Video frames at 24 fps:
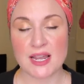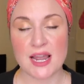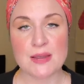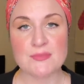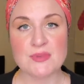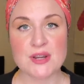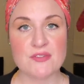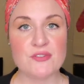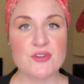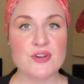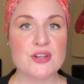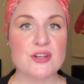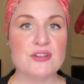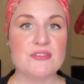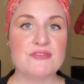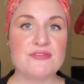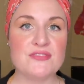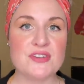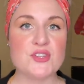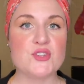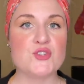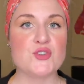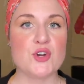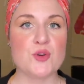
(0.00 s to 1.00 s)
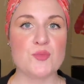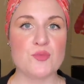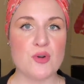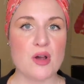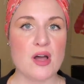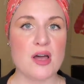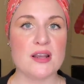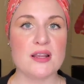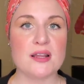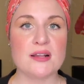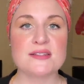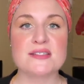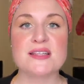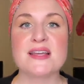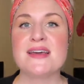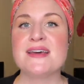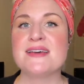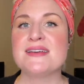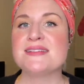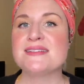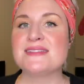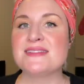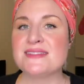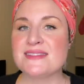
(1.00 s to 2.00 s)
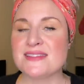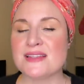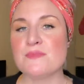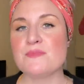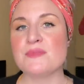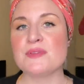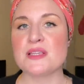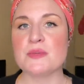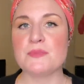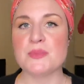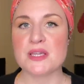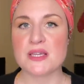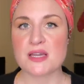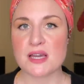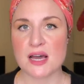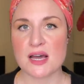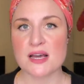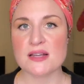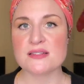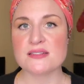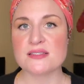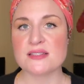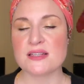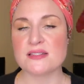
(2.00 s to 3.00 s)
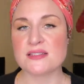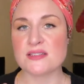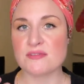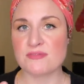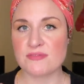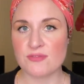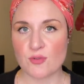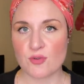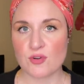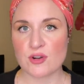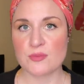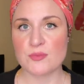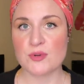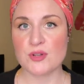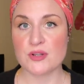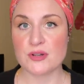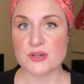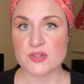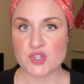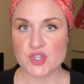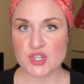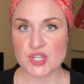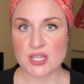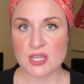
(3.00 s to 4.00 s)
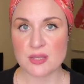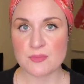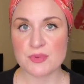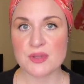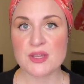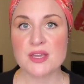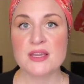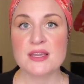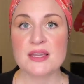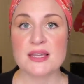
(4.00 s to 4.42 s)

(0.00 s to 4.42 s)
I'm never gonna feature a product simply because it's affordable or cheap.